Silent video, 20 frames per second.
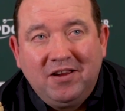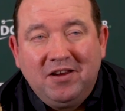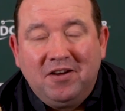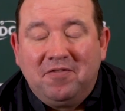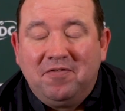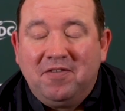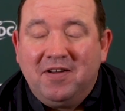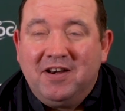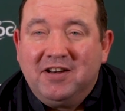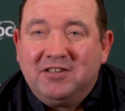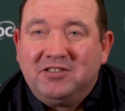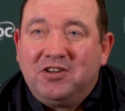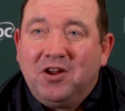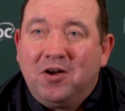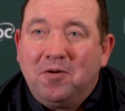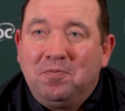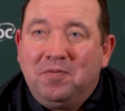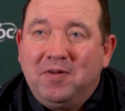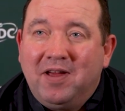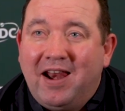you're finished
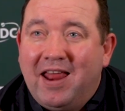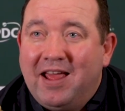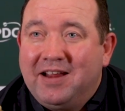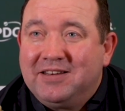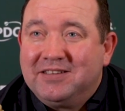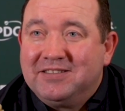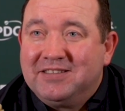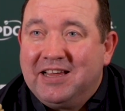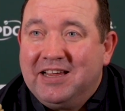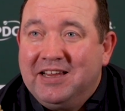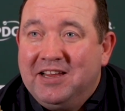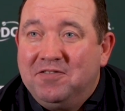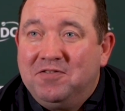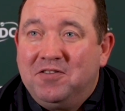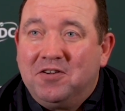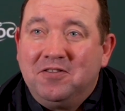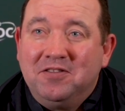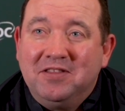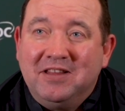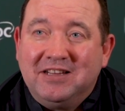up, you like to say you've
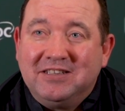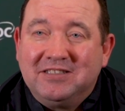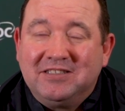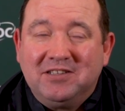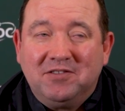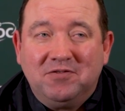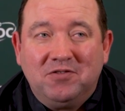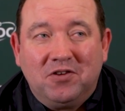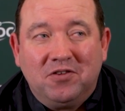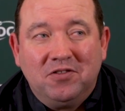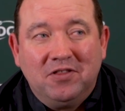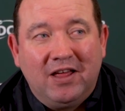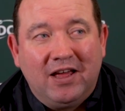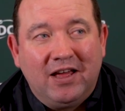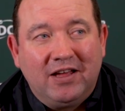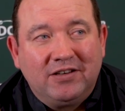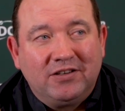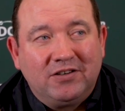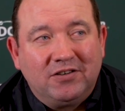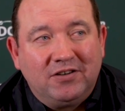done this, you've done
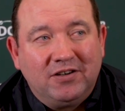that,